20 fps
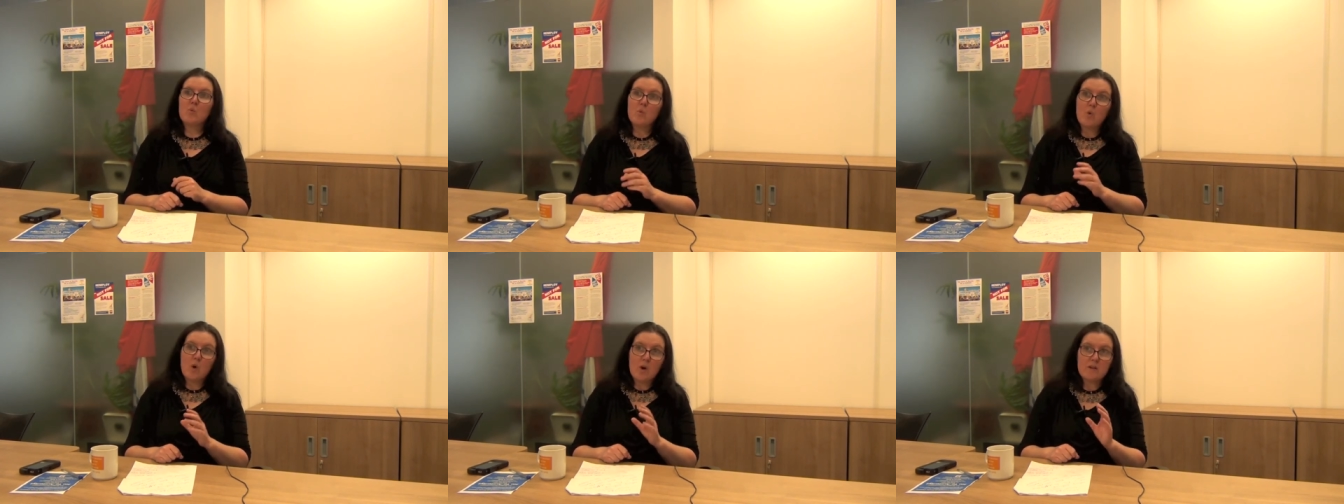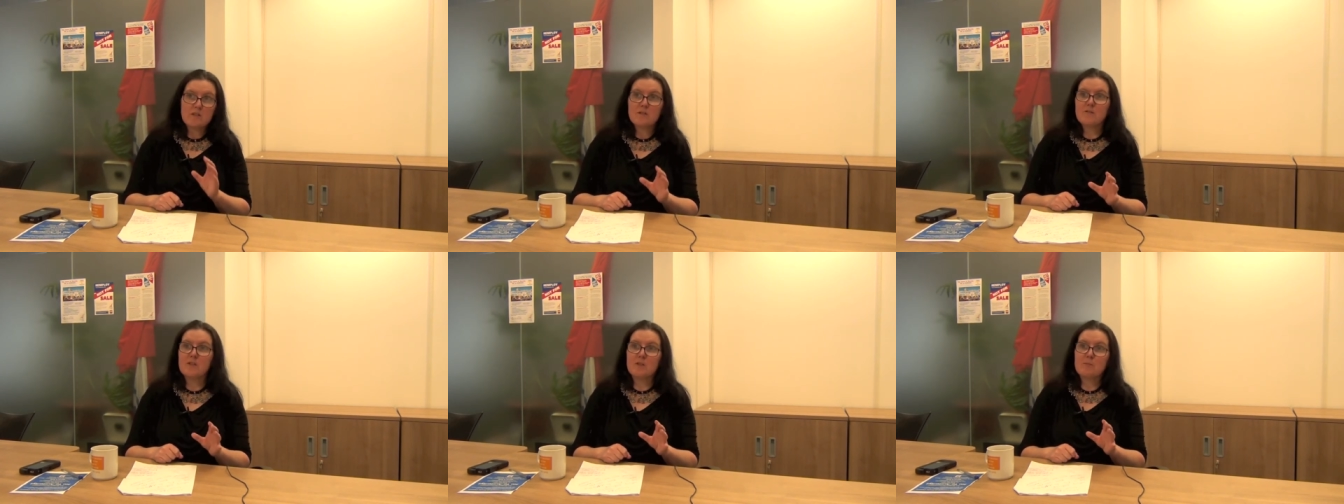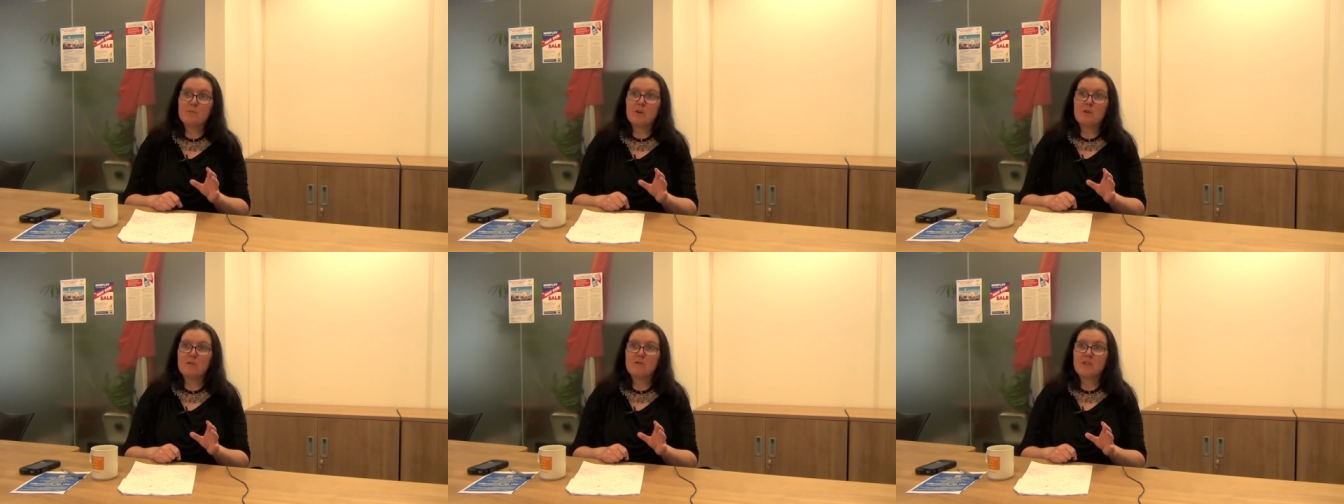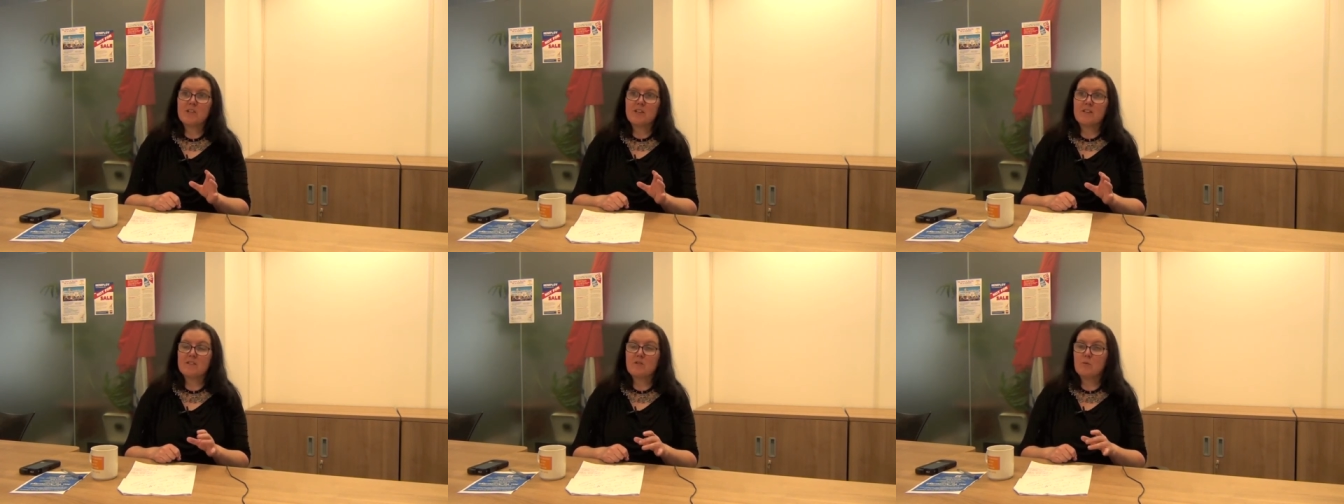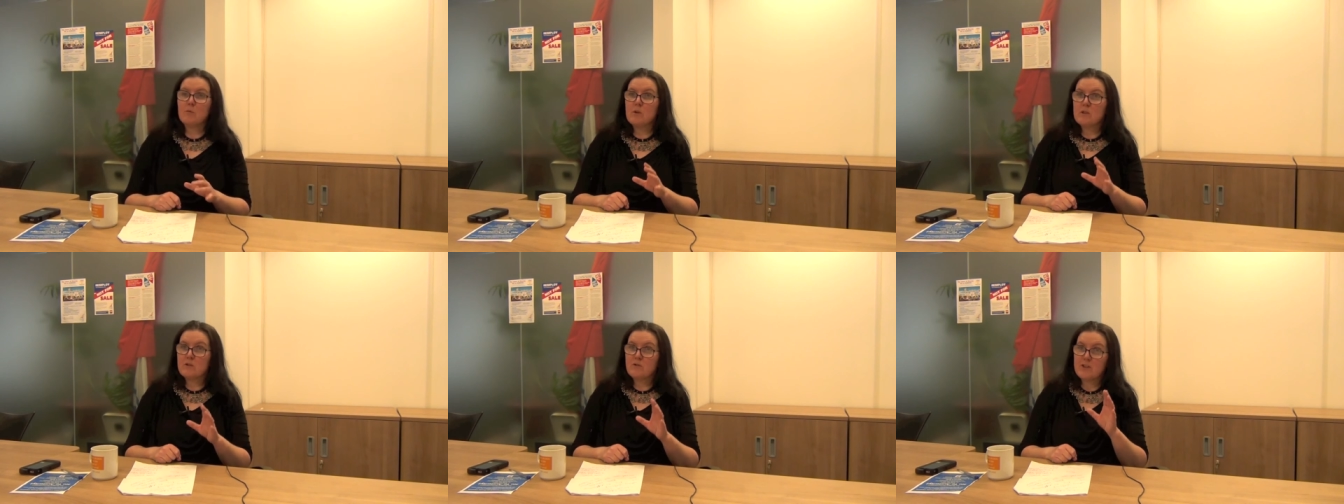Waterford protest,
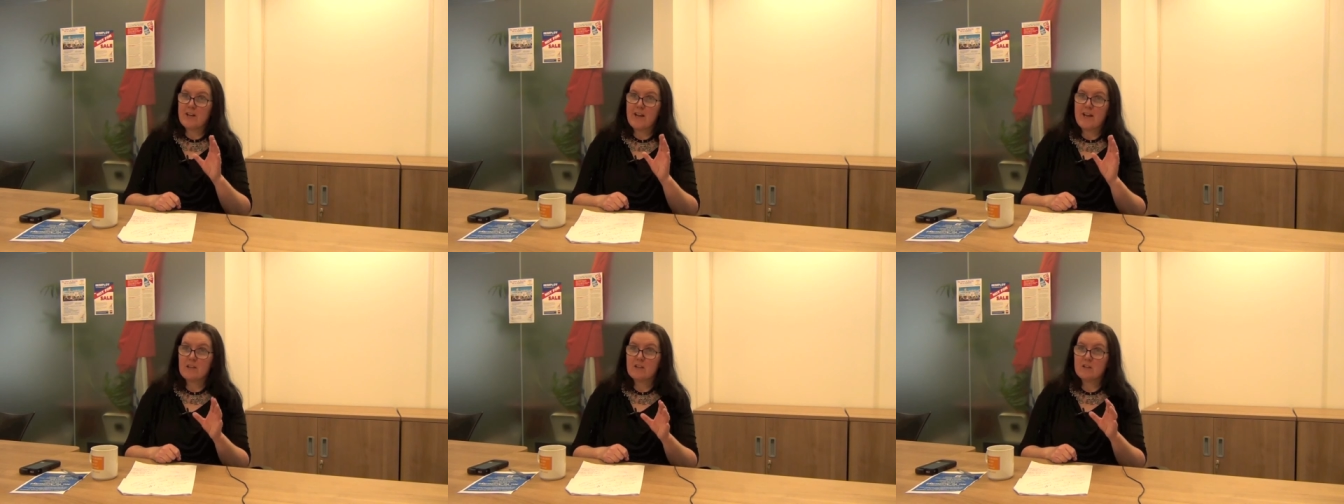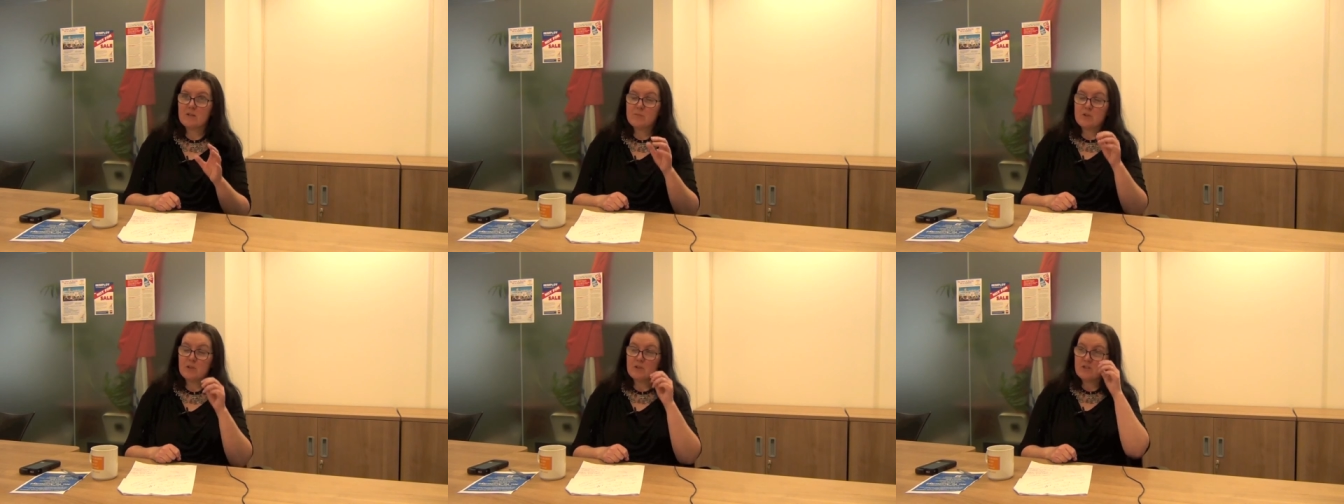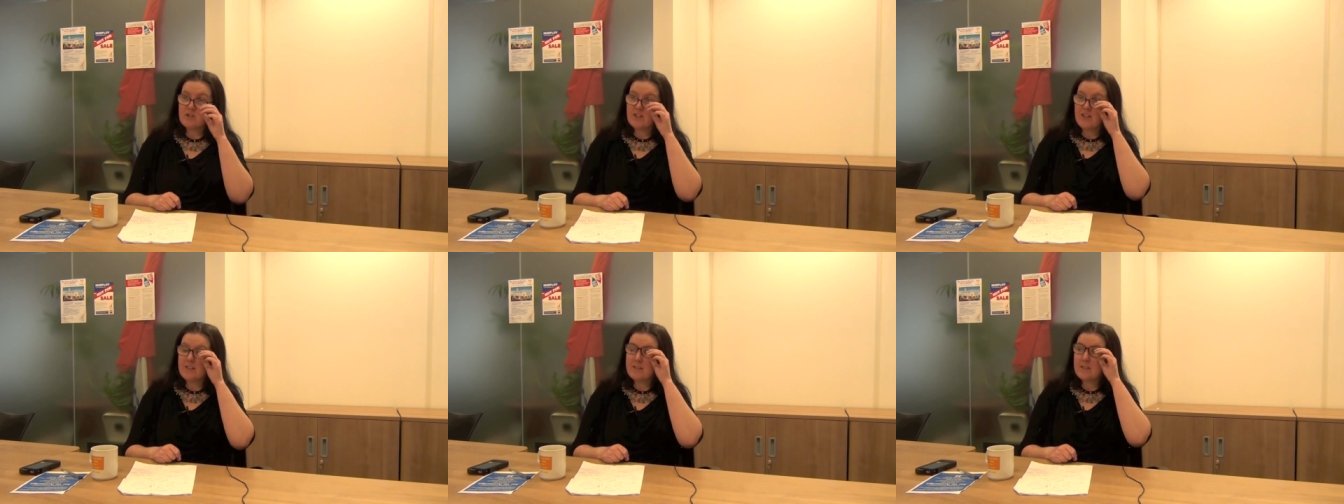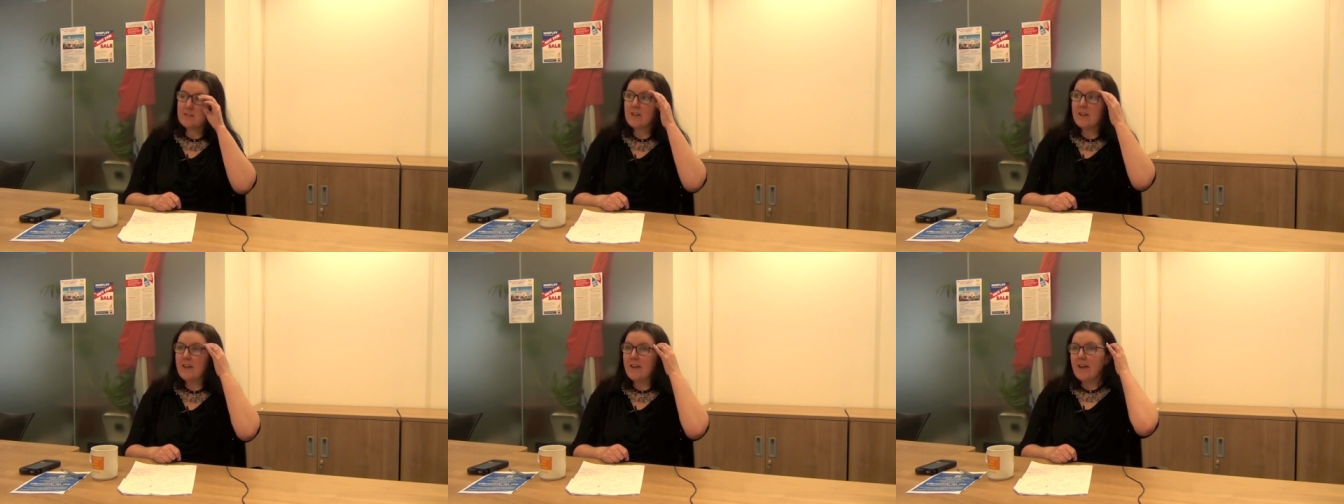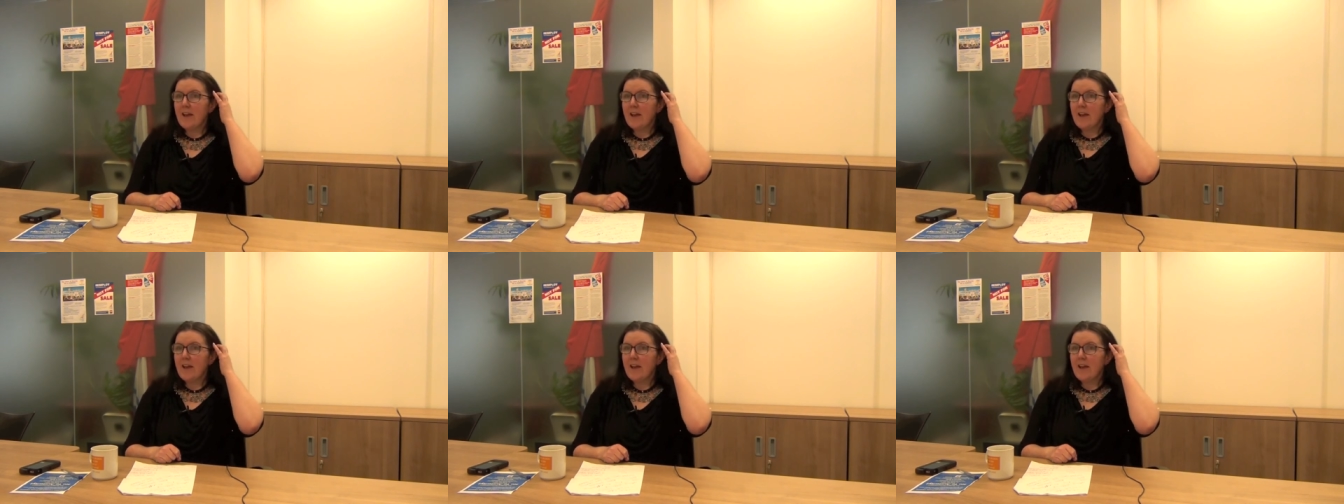the Waterford health protest,